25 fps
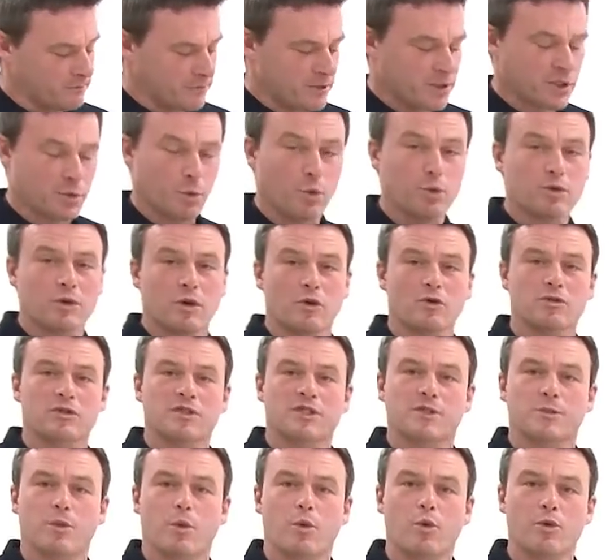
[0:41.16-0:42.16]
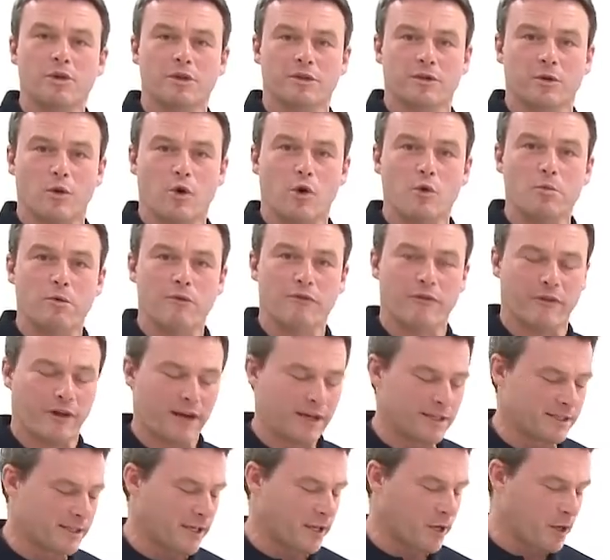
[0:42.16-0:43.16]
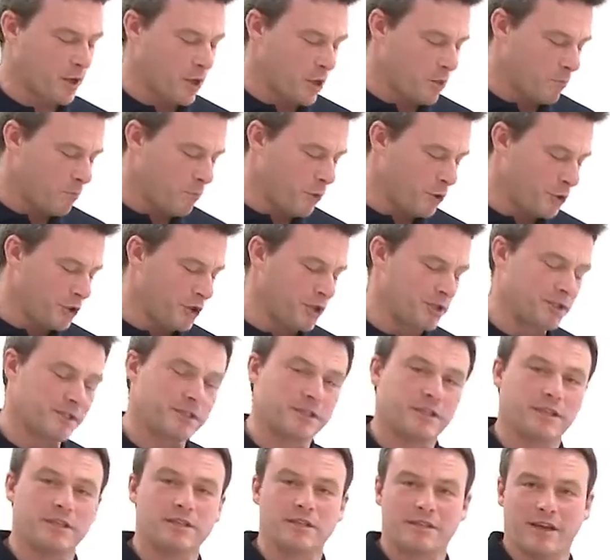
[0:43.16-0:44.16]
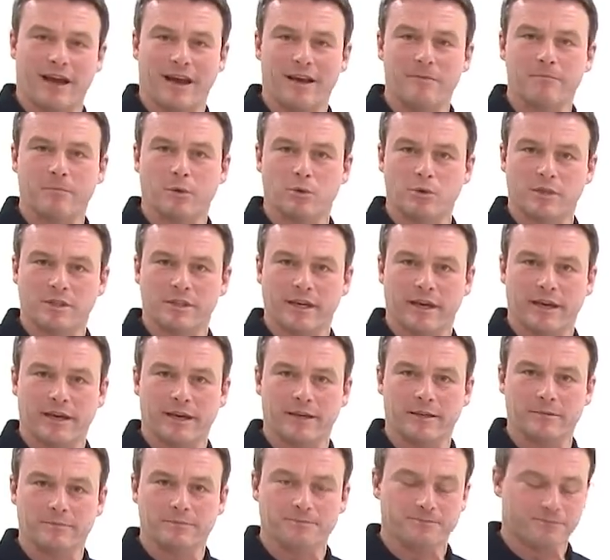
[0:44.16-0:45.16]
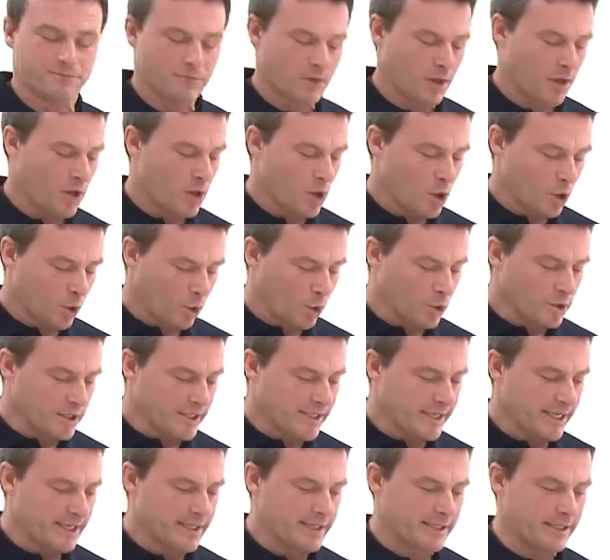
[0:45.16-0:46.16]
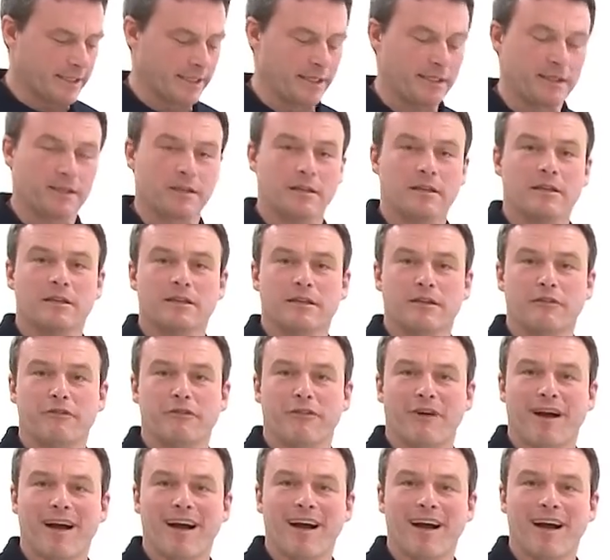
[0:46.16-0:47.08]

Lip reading: Using the OF 2200 as an example, I'd like to show you how to assemble it here.